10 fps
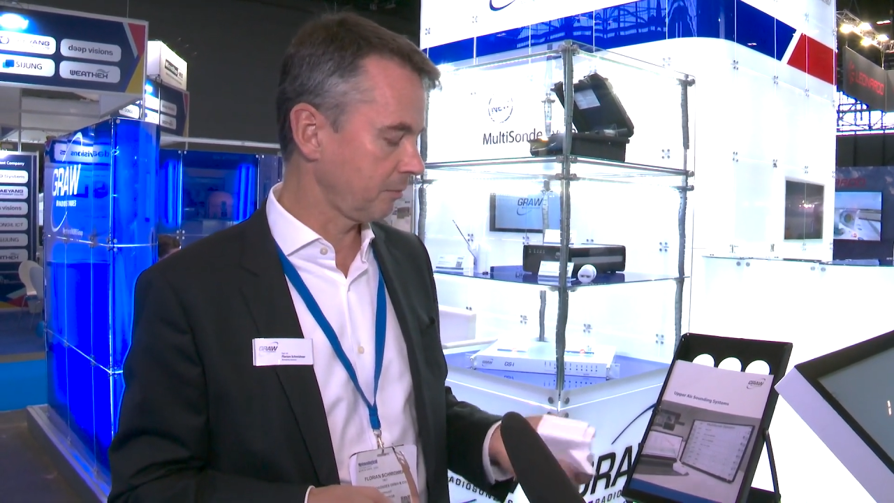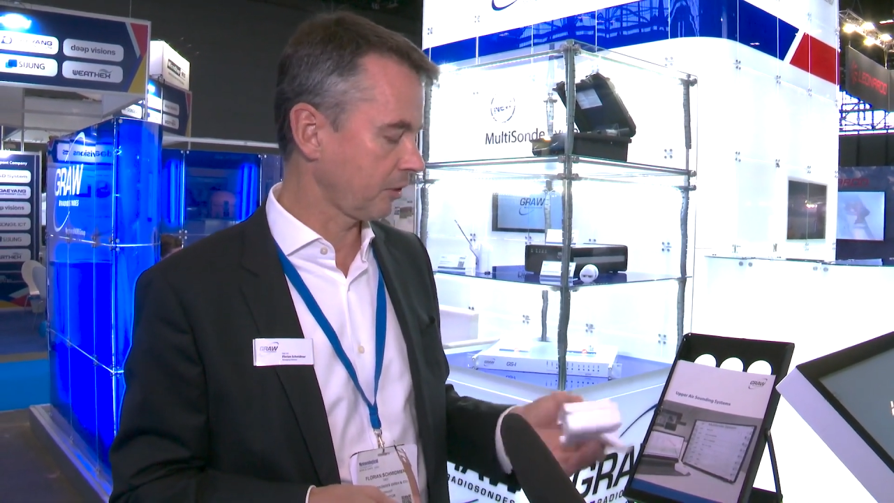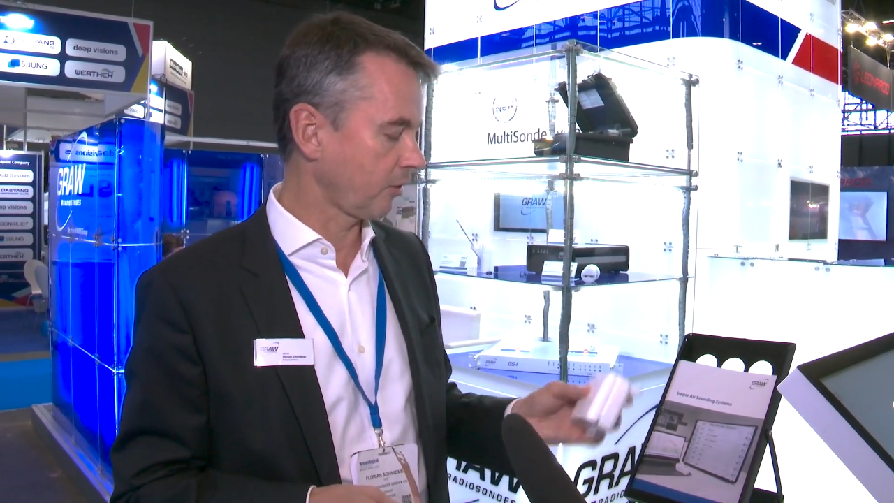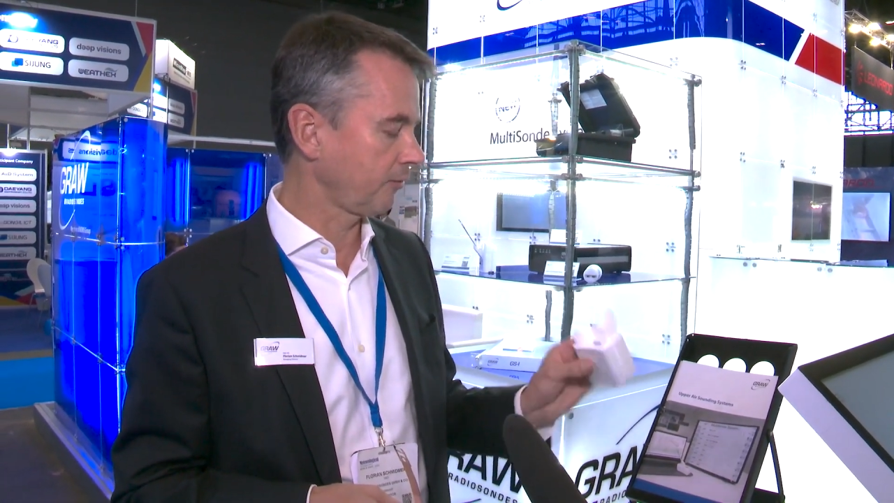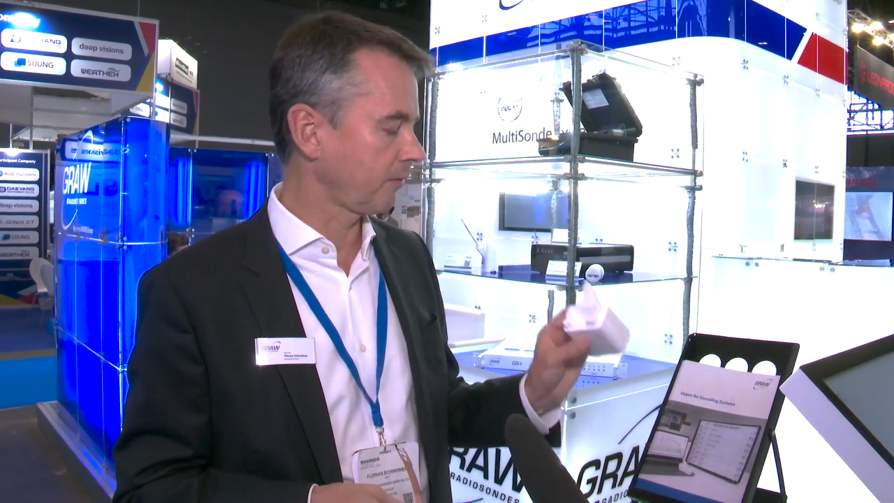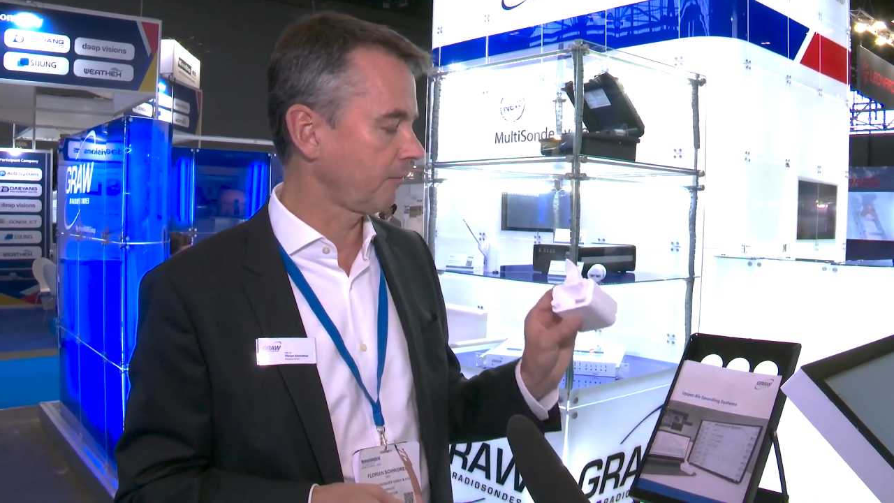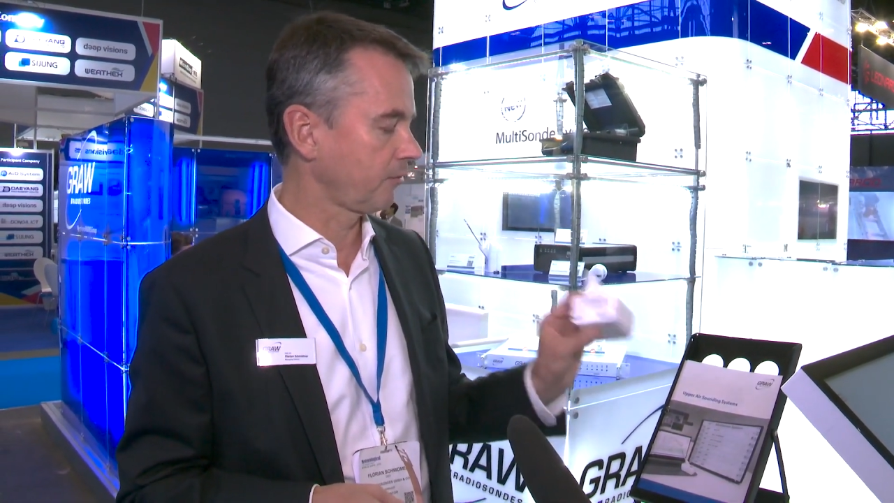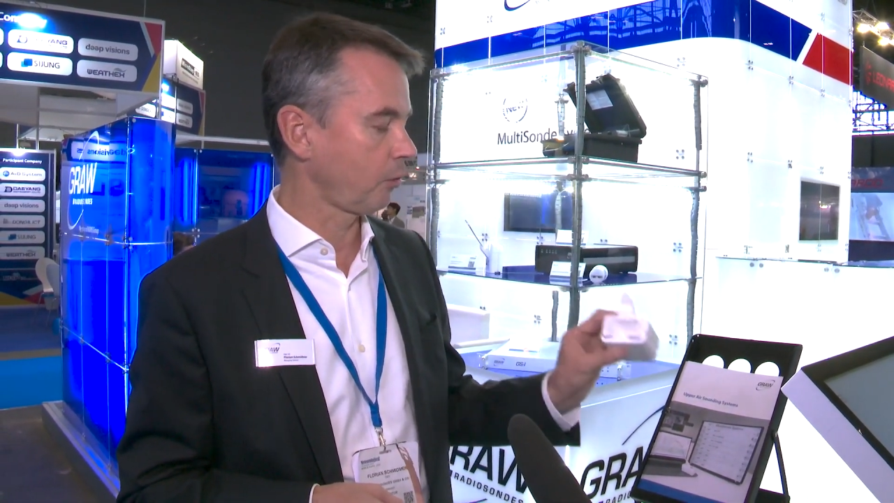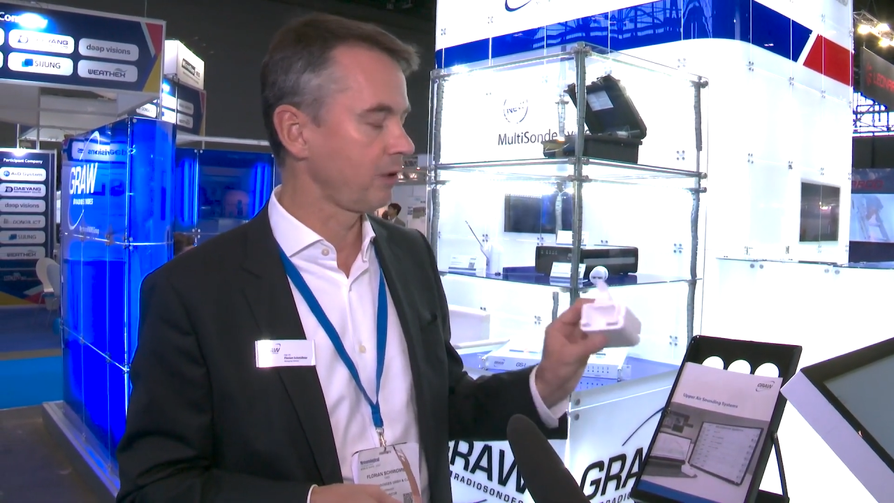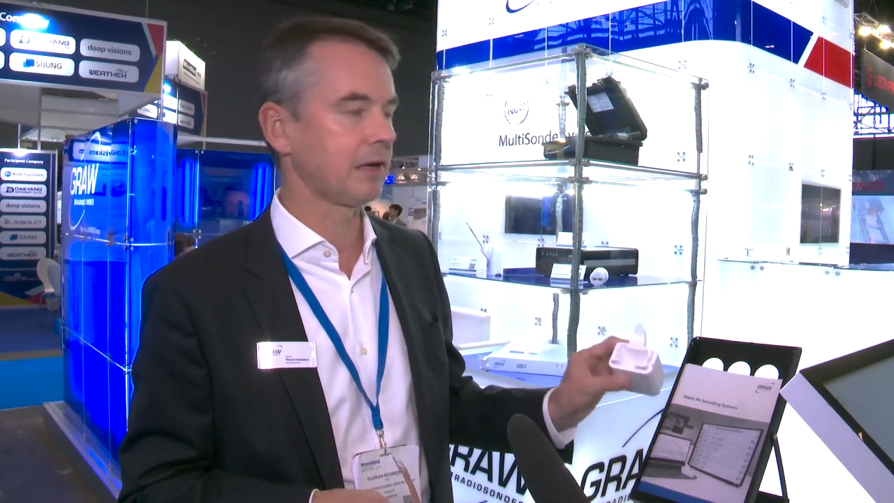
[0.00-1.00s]
because we have
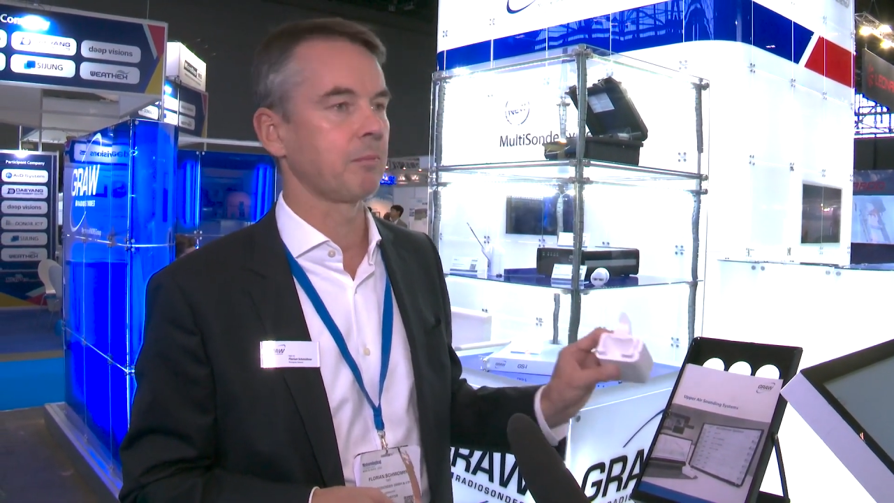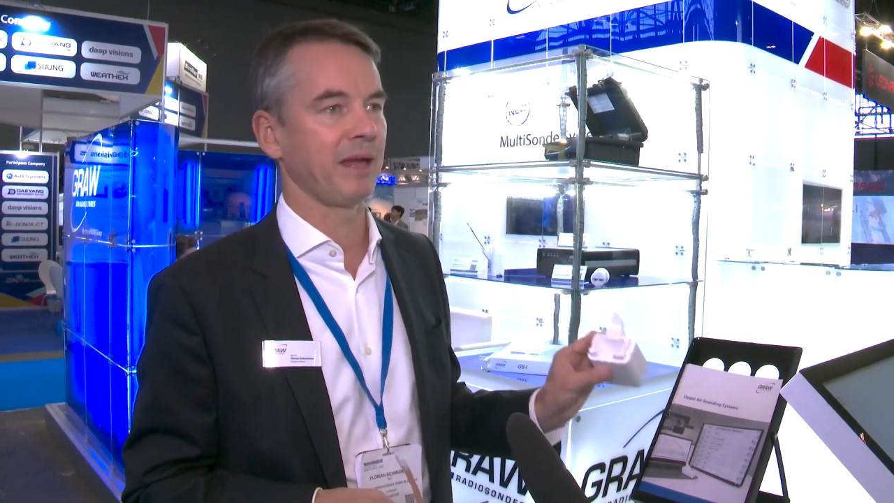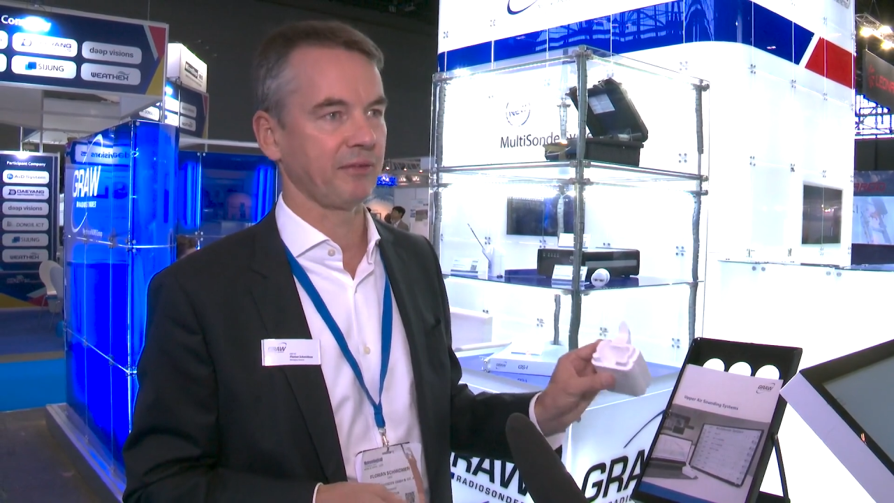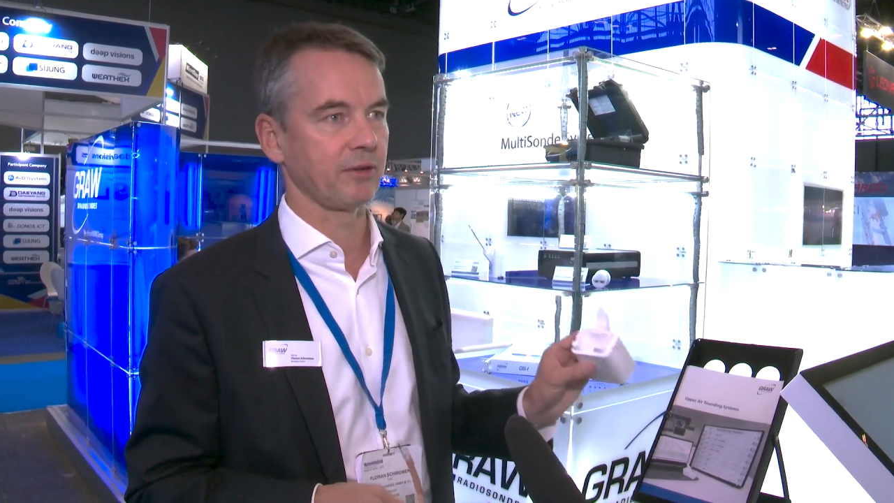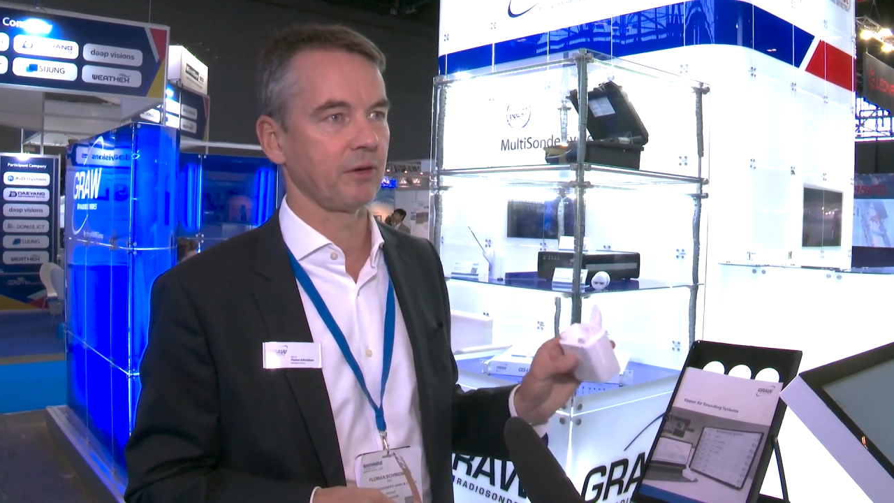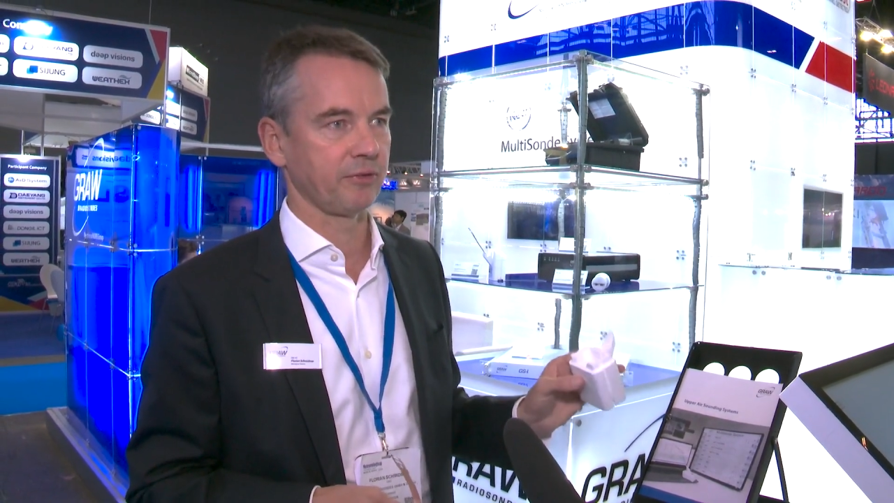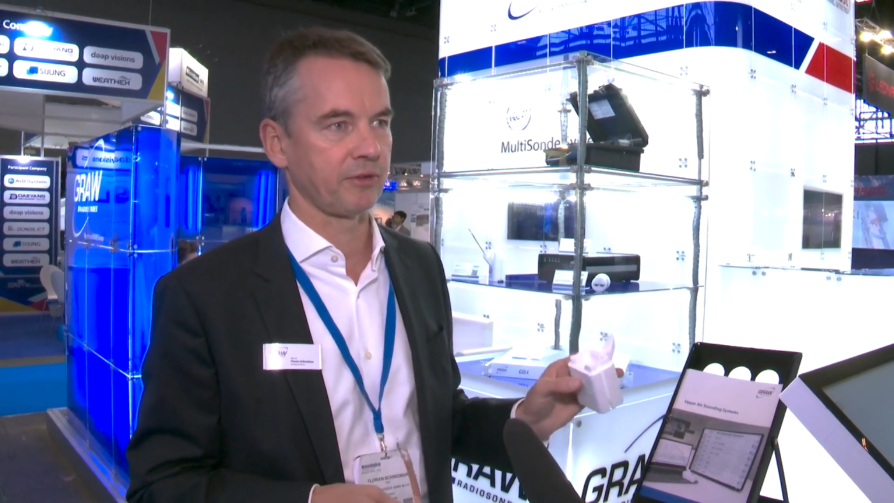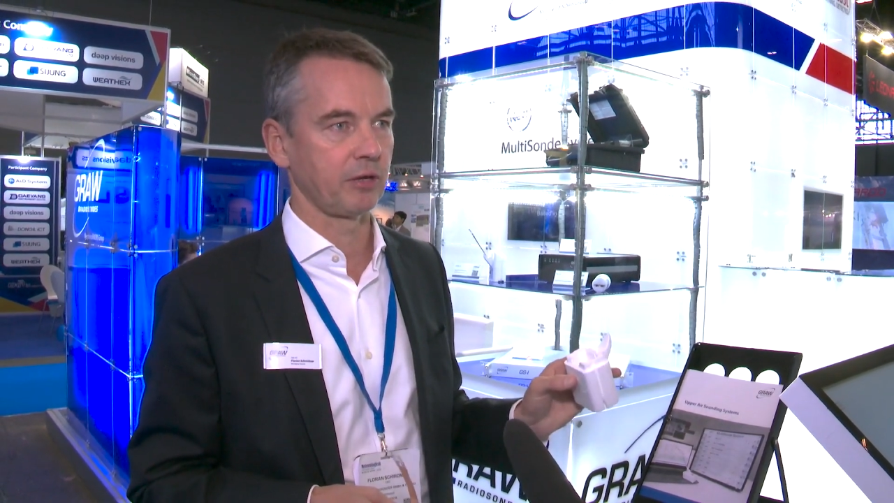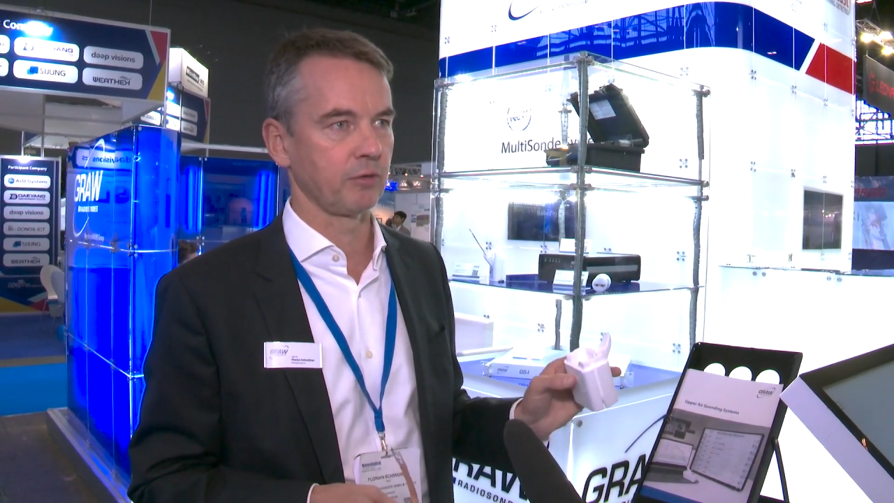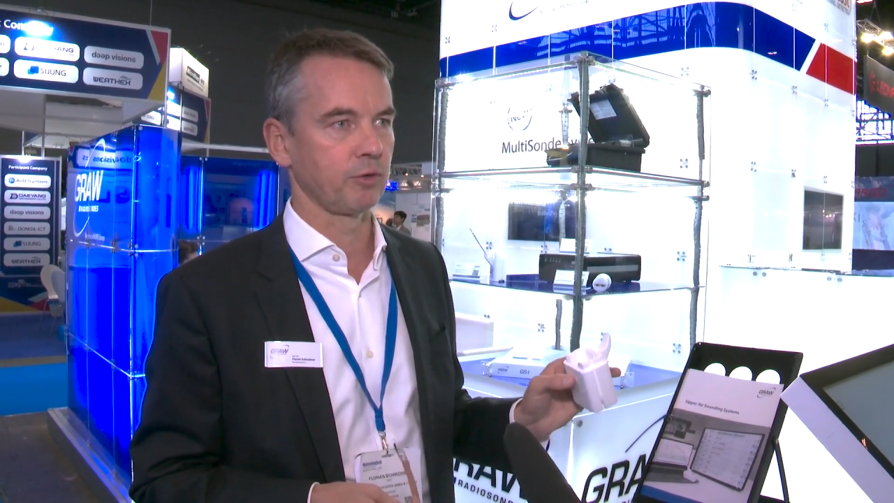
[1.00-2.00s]
so little mass of
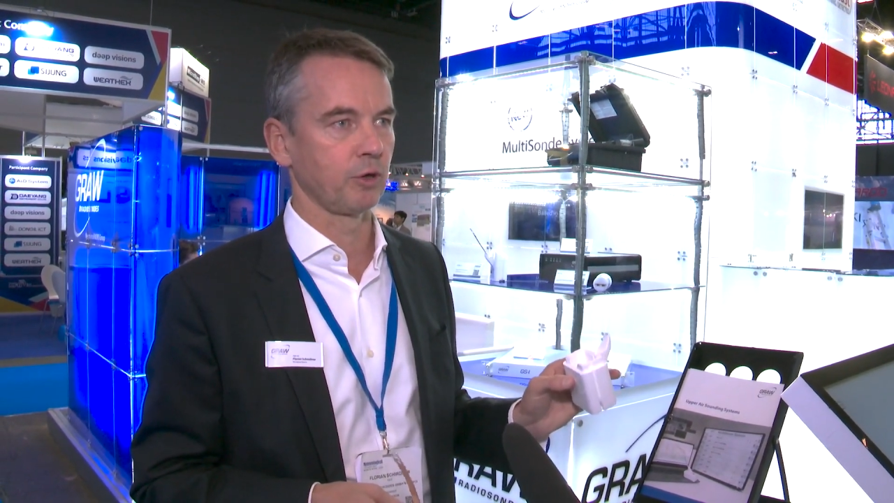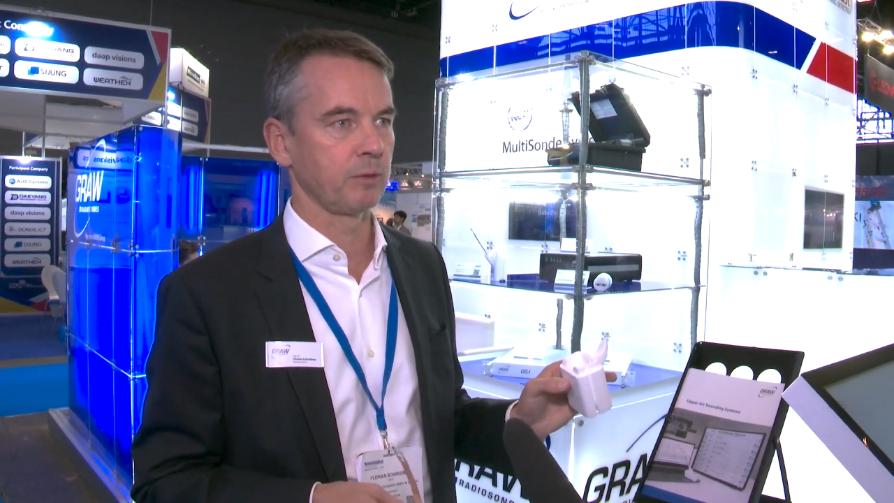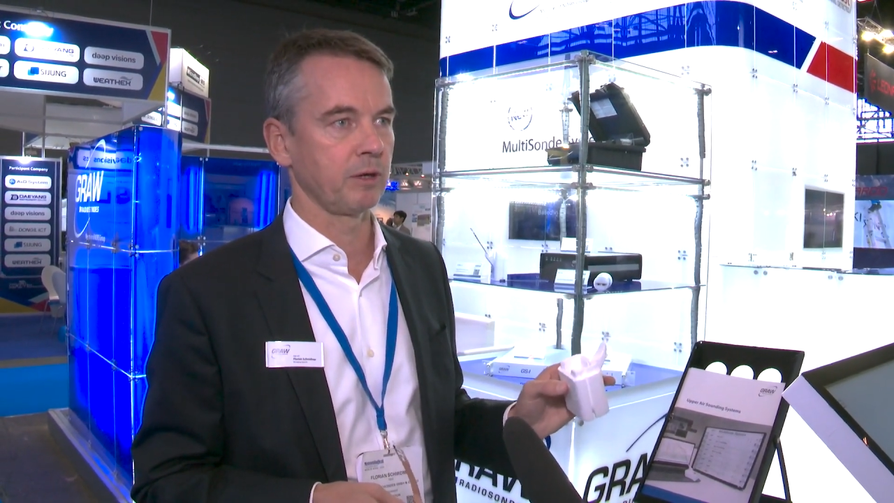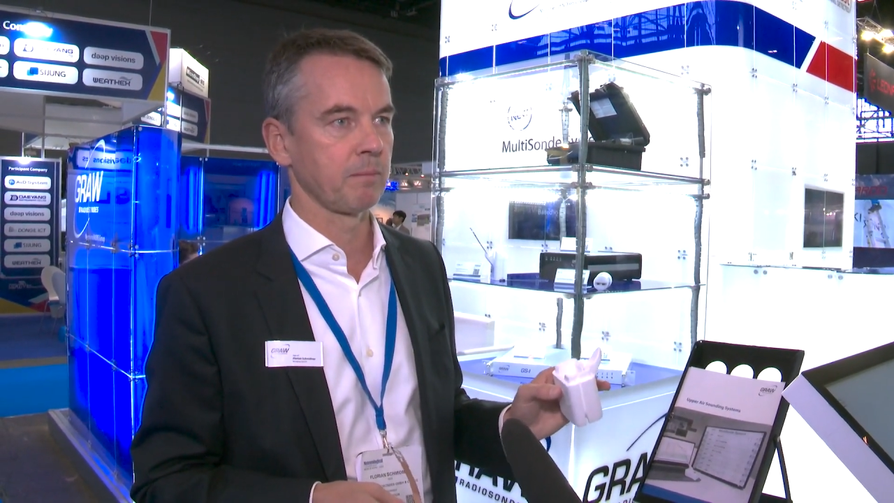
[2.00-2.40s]
styrofoam,